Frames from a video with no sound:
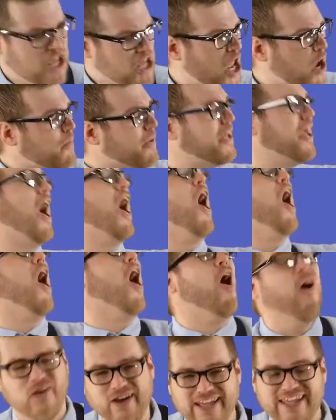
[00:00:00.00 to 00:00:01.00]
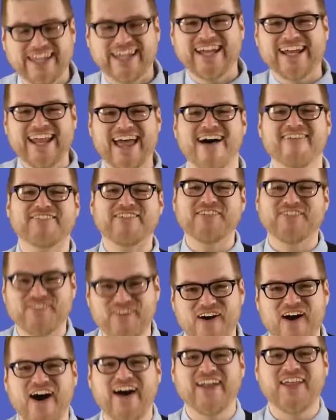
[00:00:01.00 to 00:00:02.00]
Here we go! And
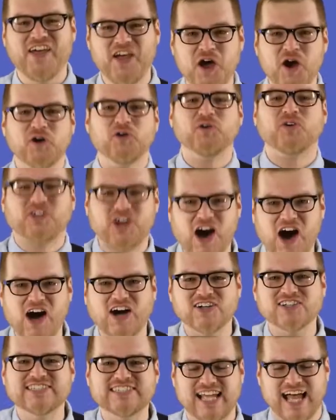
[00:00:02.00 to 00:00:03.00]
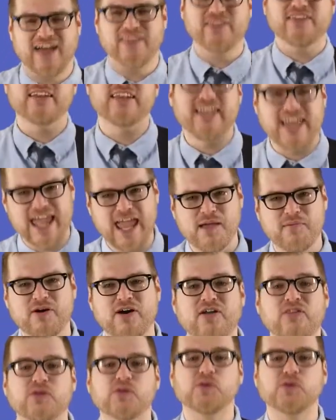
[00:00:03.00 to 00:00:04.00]
everyone calls on the name of the